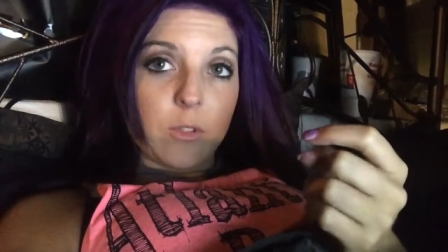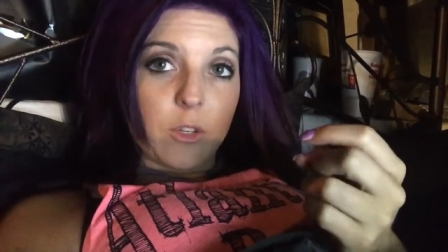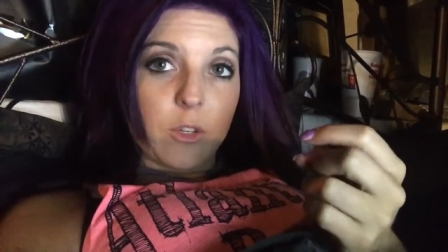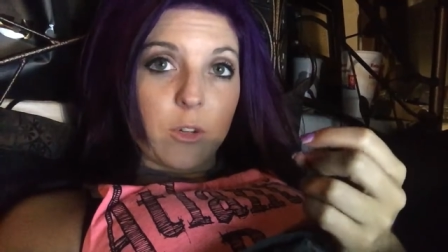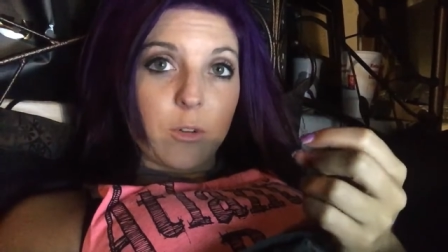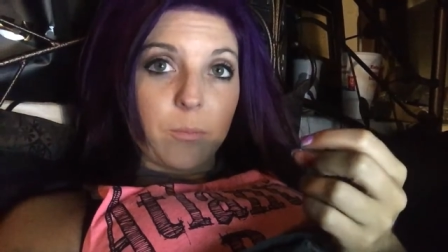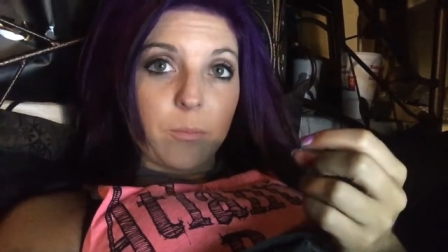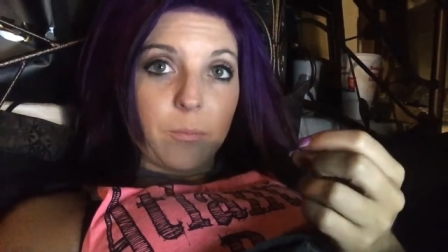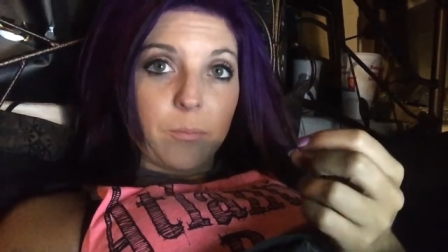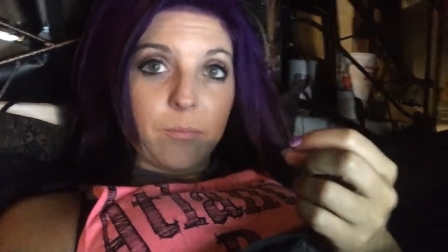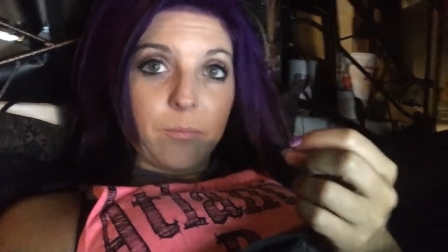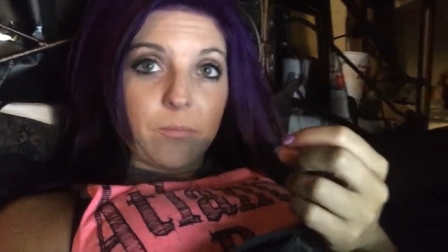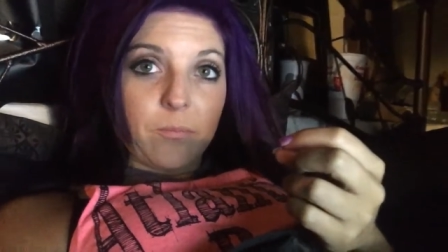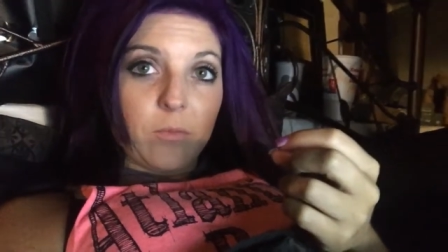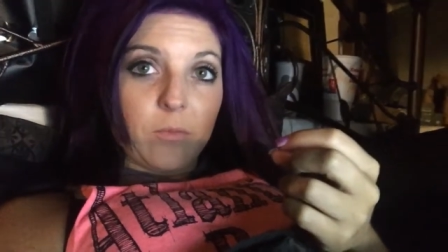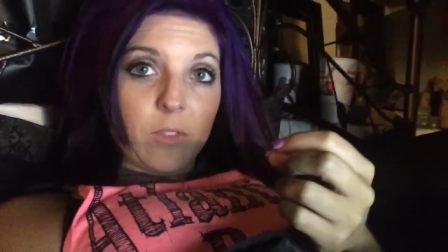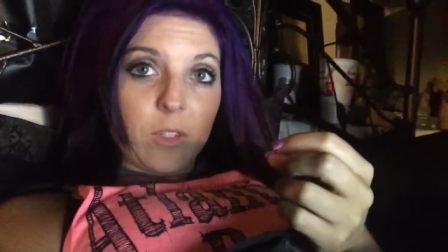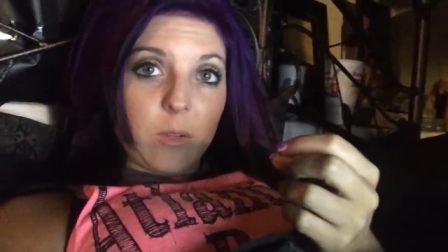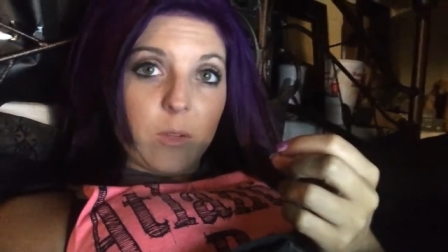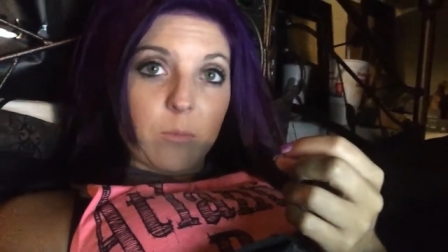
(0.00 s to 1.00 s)
So
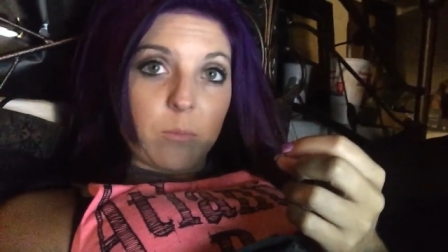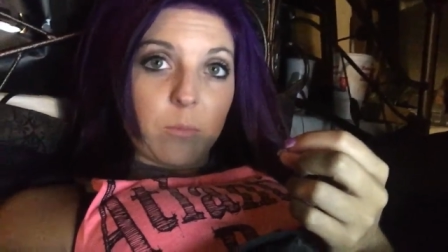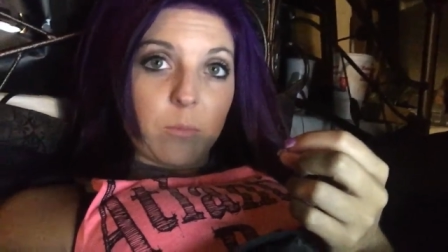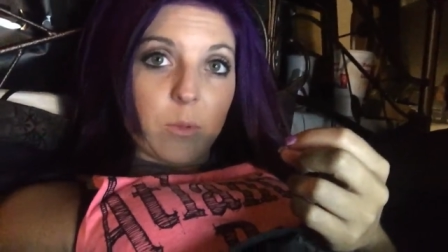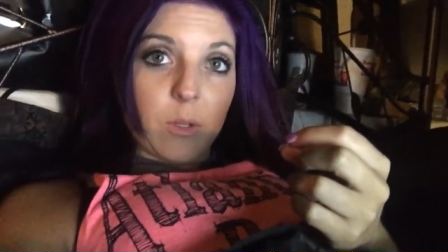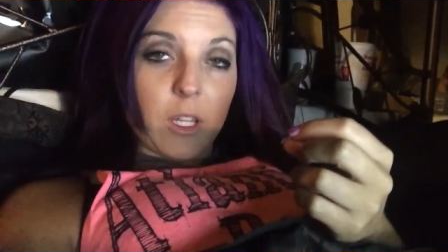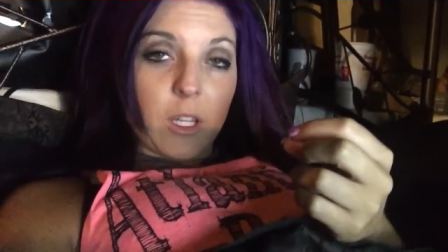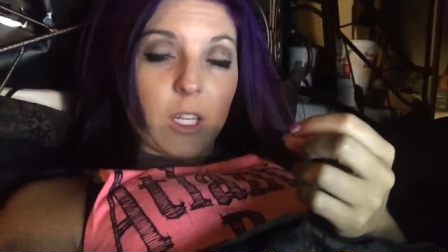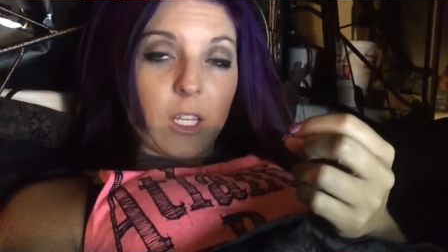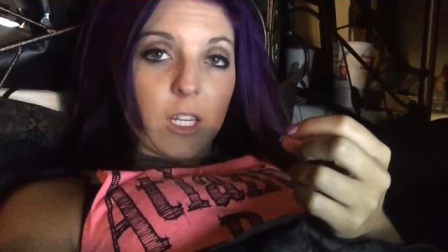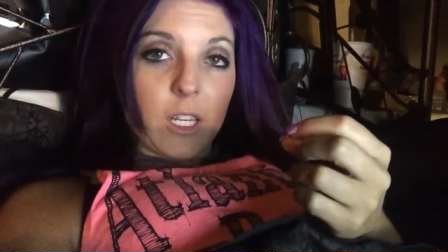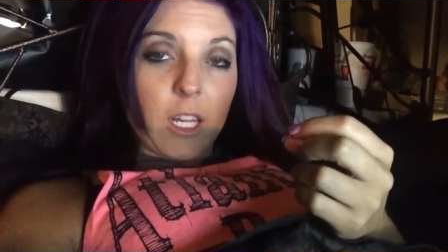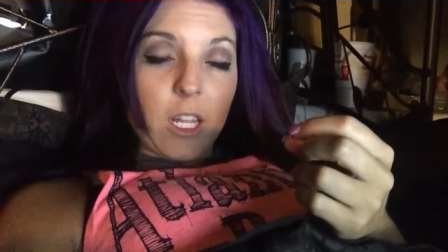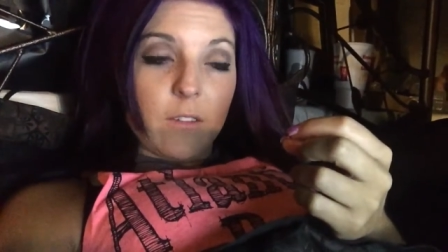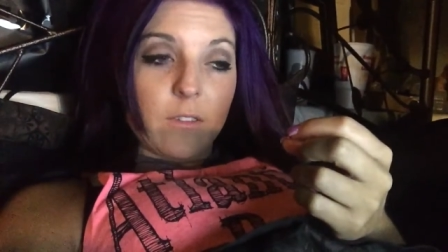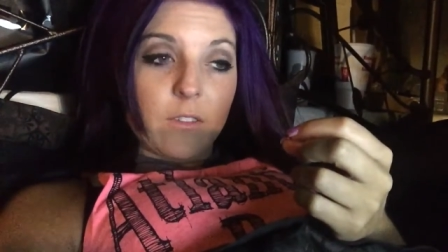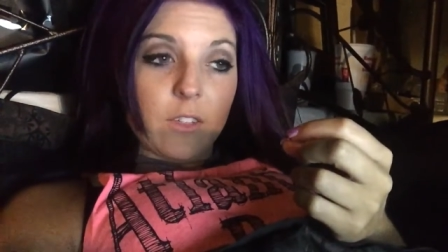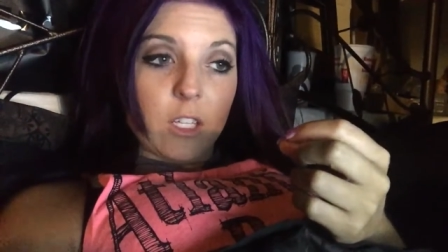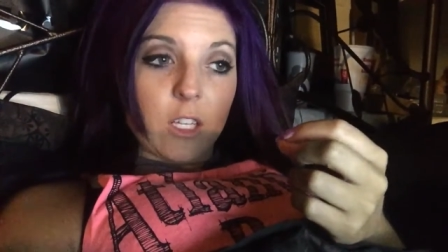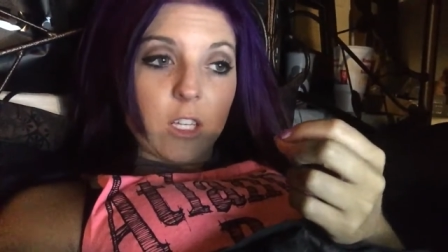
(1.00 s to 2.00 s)
I'm probably going to
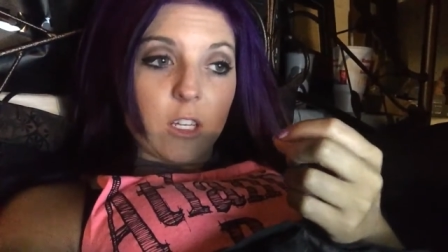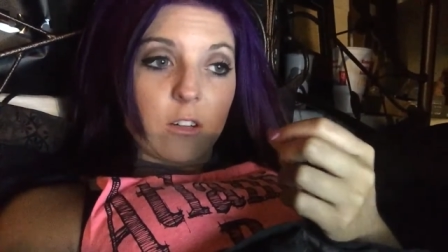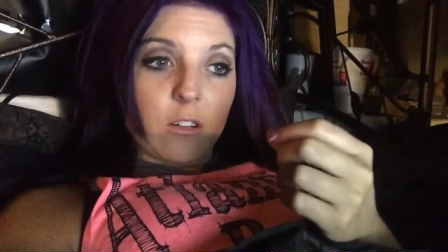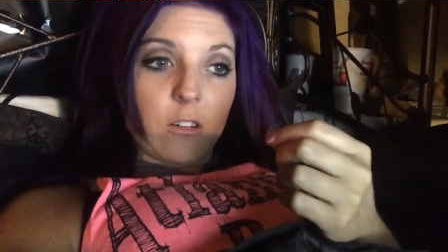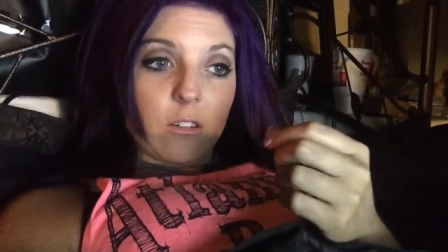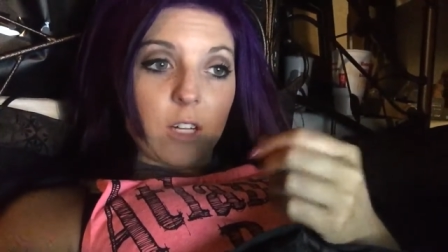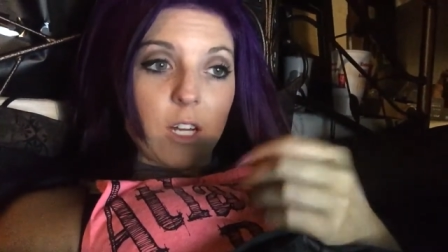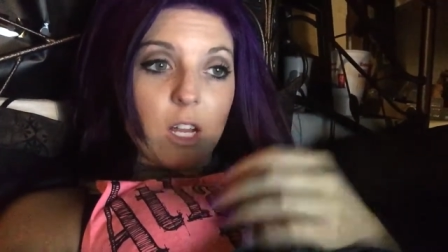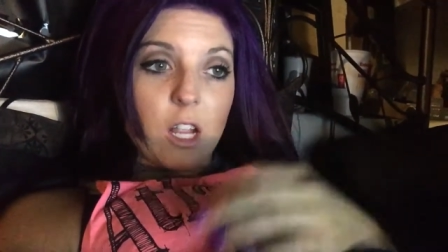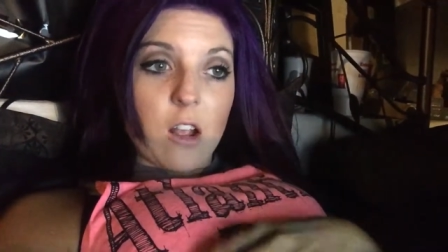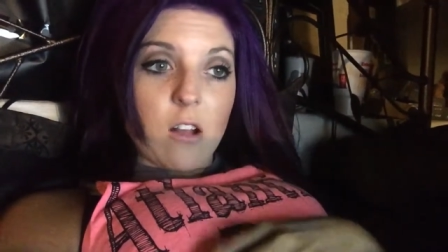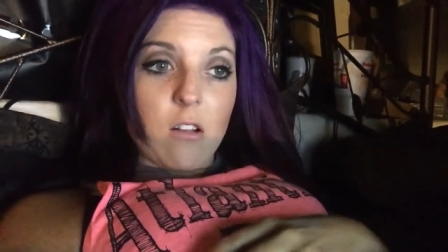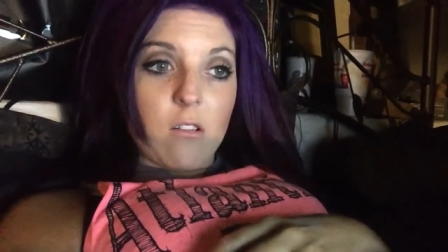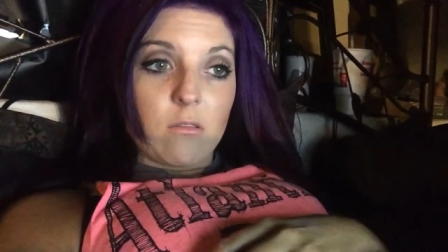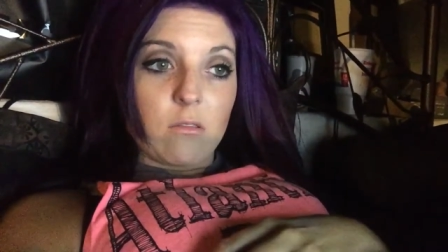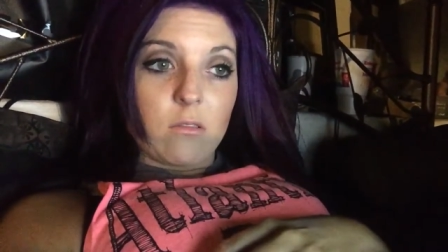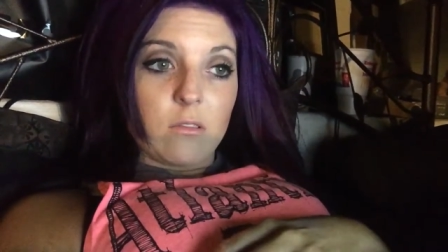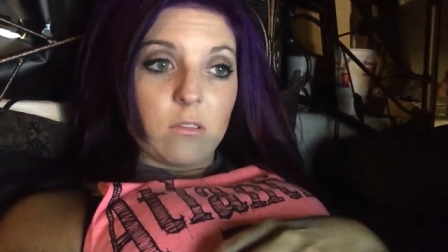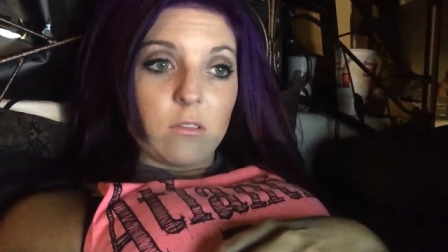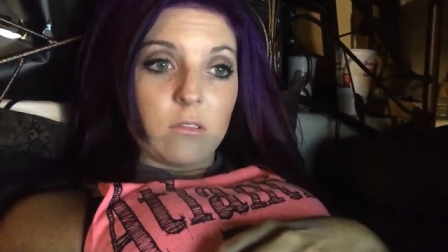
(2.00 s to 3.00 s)
have to go
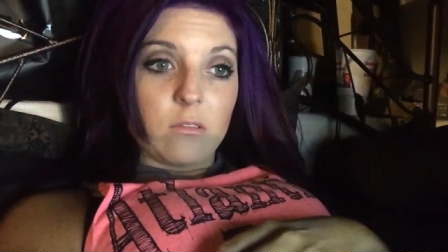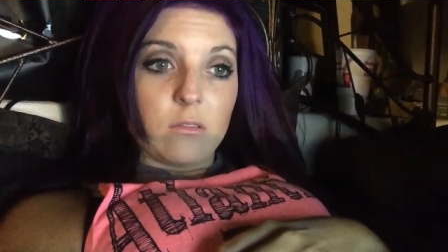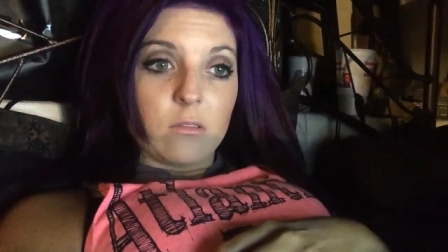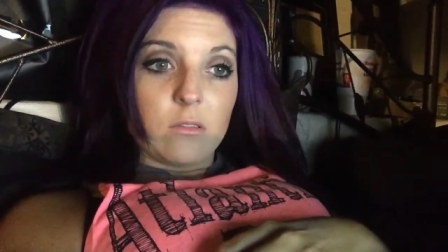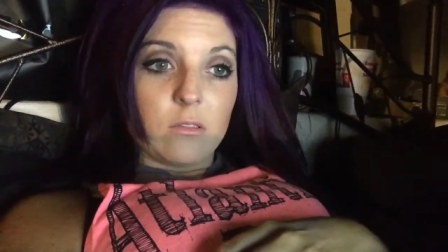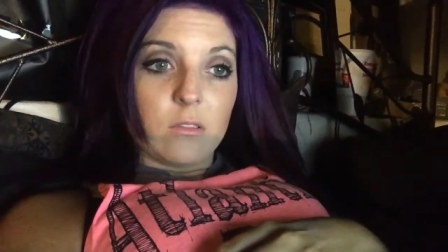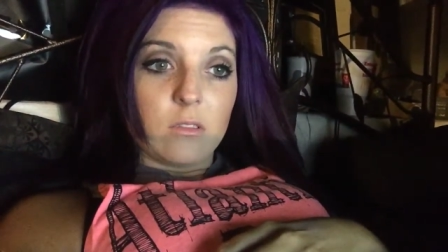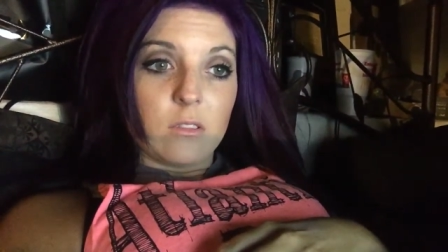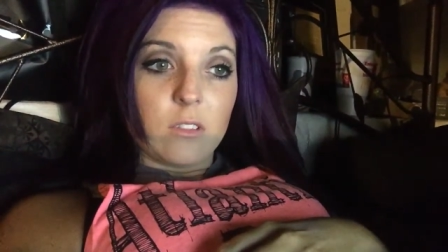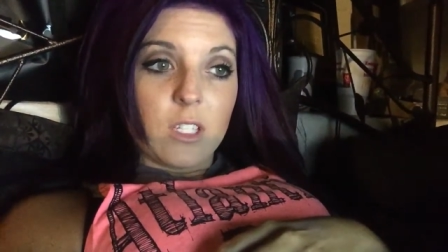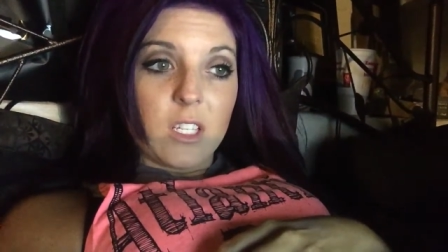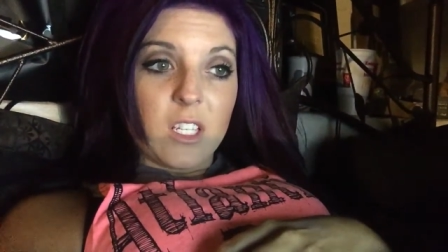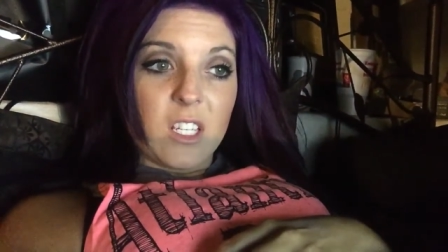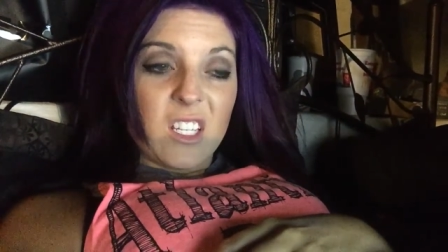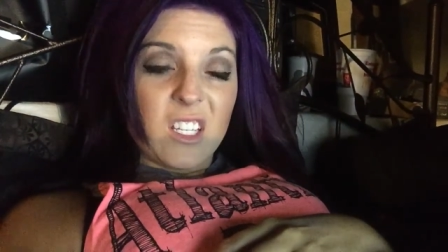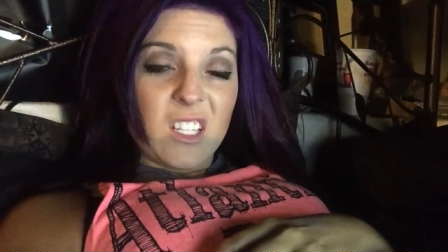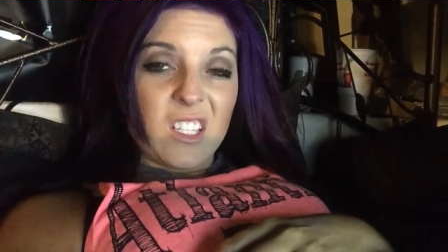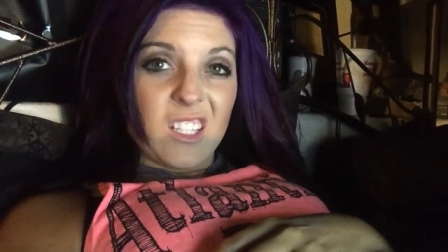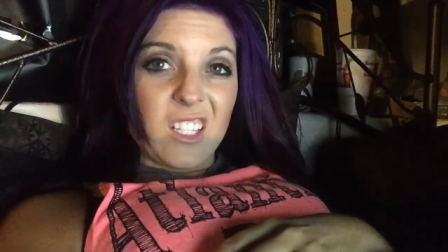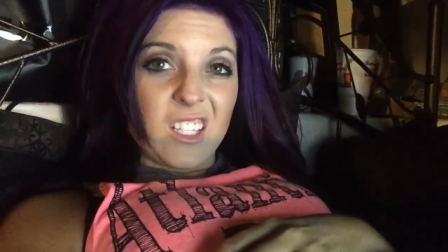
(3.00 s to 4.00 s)
around
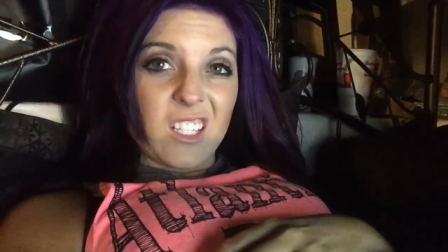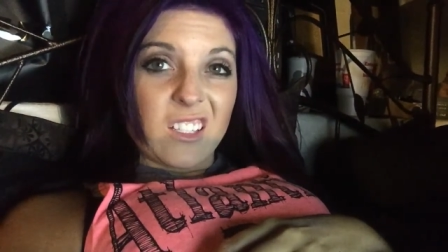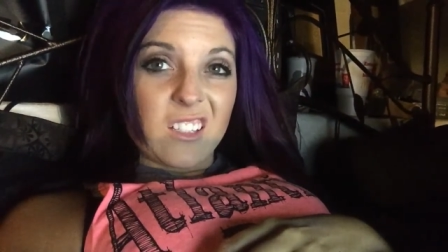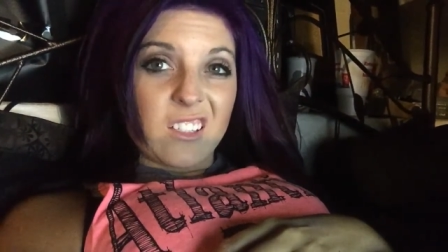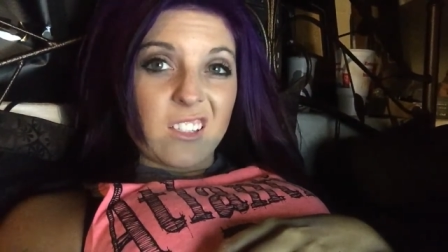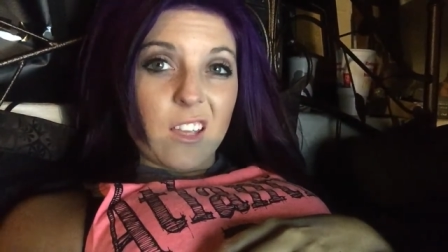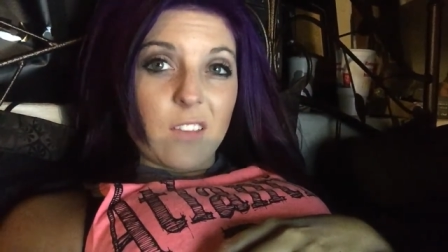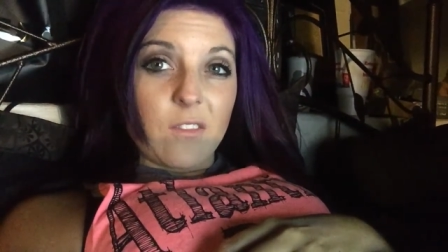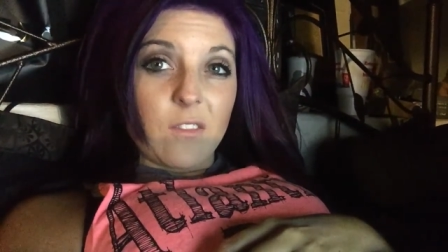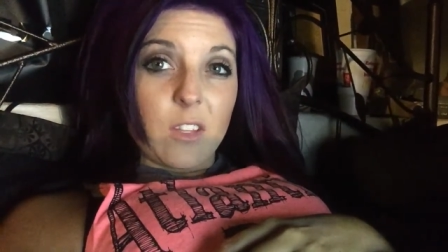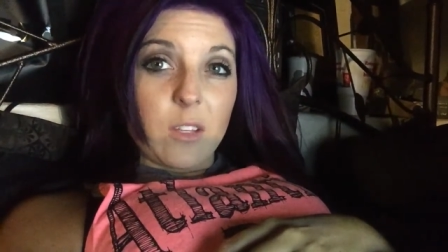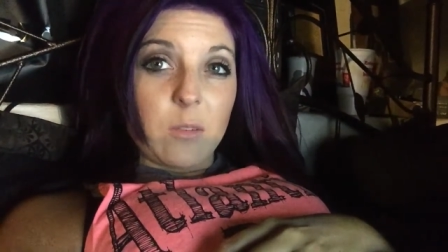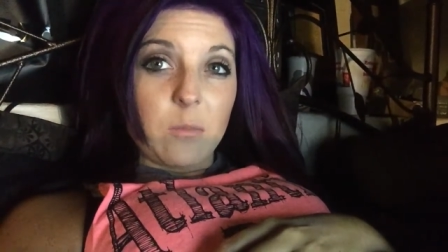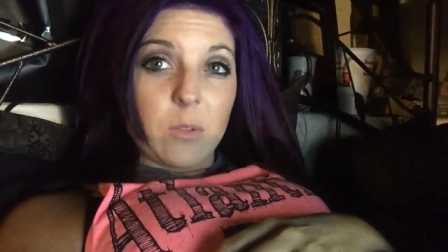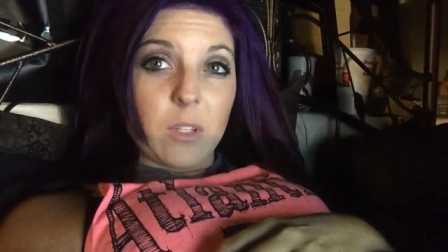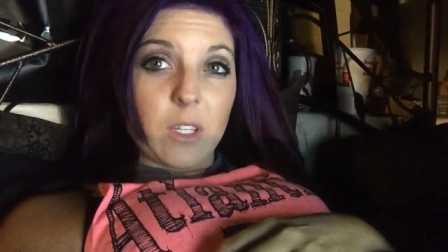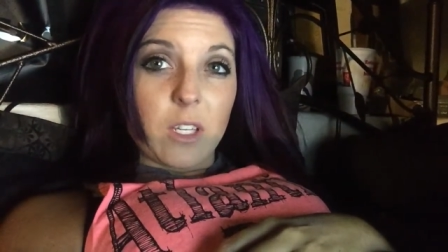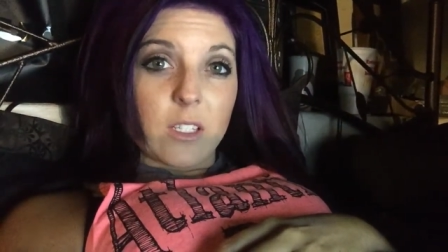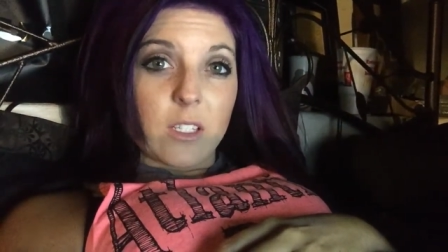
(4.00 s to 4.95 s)
like 7